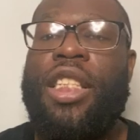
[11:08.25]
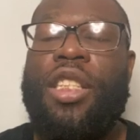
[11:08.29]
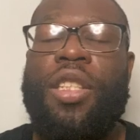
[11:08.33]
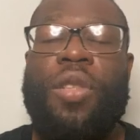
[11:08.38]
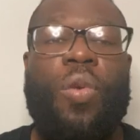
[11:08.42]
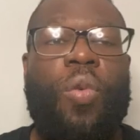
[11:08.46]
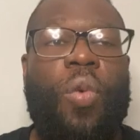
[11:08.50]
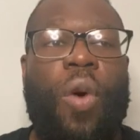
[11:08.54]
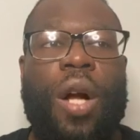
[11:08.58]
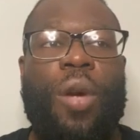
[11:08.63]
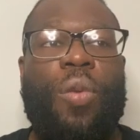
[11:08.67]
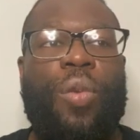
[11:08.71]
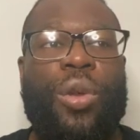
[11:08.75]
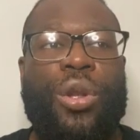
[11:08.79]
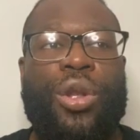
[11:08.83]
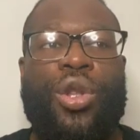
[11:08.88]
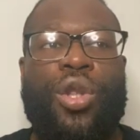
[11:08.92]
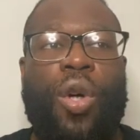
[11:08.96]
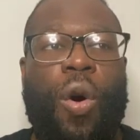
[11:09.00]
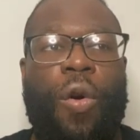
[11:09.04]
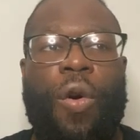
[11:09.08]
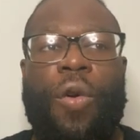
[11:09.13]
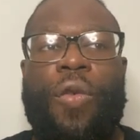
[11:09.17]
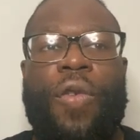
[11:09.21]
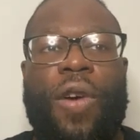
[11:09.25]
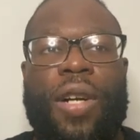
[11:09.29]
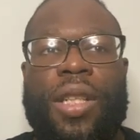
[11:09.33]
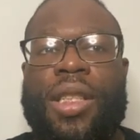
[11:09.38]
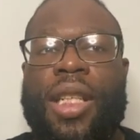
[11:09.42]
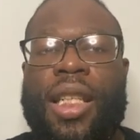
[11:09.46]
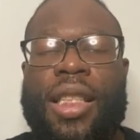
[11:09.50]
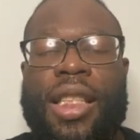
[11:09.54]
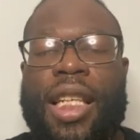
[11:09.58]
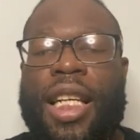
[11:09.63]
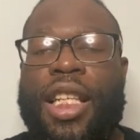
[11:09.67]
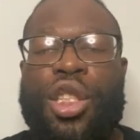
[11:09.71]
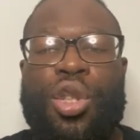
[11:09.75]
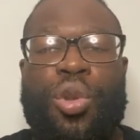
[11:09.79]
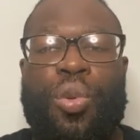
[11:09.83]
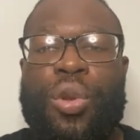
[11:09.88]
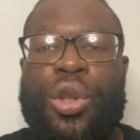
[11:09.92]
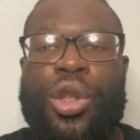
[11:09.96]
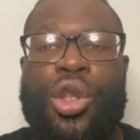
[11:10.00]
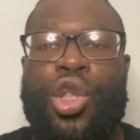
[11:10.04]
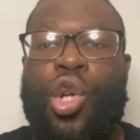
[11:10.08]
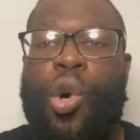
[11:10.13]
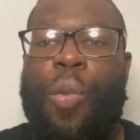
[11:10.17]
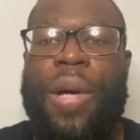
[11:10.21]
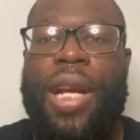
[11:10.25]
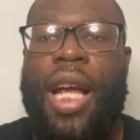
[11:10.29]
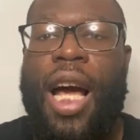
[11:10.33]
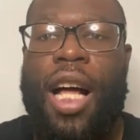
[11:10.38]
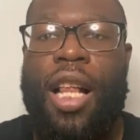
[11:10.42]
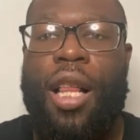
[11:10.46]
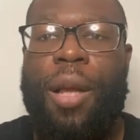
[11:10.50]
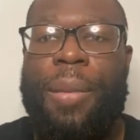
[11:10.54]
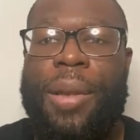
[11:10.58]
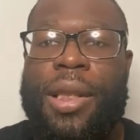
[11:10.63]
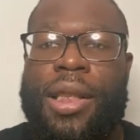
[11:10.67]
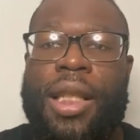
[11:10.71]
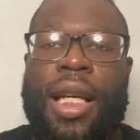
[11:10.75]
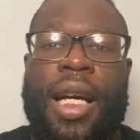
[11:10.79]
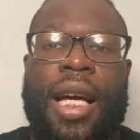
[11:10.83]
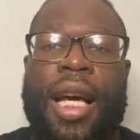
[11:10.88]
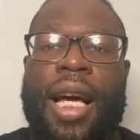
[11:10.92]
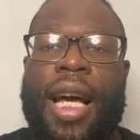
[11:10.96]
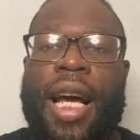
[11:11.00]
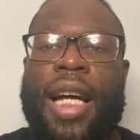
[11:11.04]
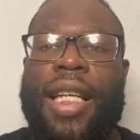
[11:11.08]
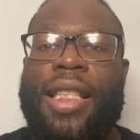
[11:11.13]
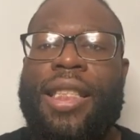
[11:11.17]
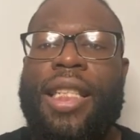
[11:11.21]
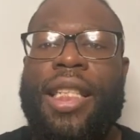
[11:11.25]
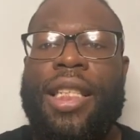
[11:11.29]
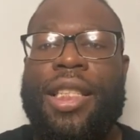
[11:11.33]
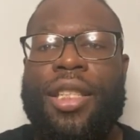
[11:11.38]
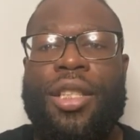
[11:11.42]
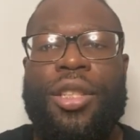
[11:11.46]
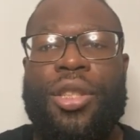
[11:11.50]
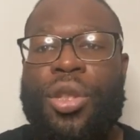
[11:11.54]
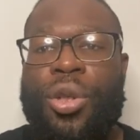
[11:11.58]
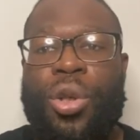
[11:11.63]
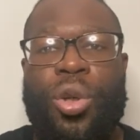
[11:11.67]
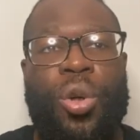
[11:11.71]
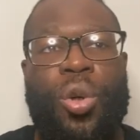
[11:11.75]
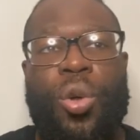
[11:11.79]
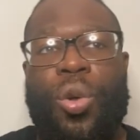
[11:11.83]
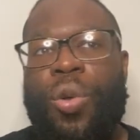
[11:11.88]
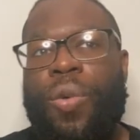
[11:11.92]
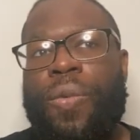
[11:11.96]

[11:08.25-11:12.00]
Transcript: 1 was so refreshing because it hit you with so many elements. In season 2,